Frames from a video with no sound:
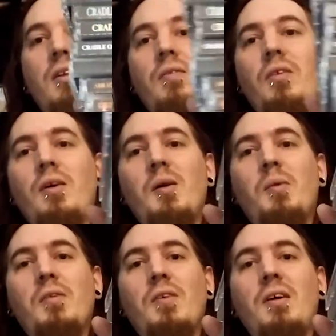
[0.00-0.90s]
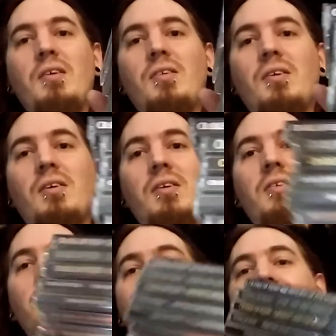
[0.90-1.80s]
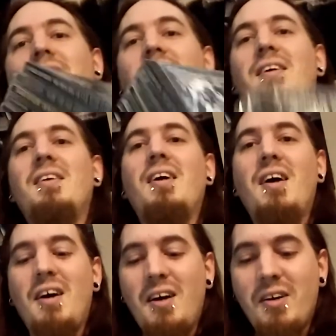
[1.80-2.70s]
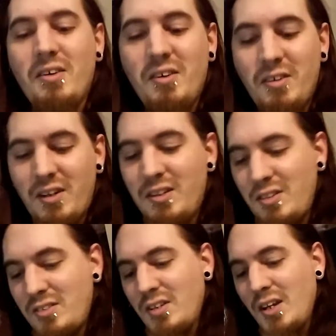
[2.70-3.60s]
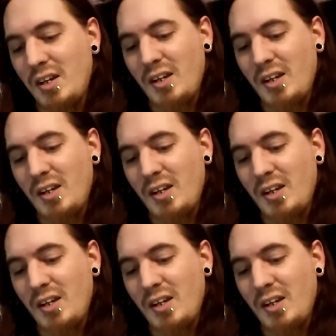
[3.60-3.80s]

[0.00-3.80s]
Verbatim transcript: and get the fuck out of my face, cause yeah, I don't know, I just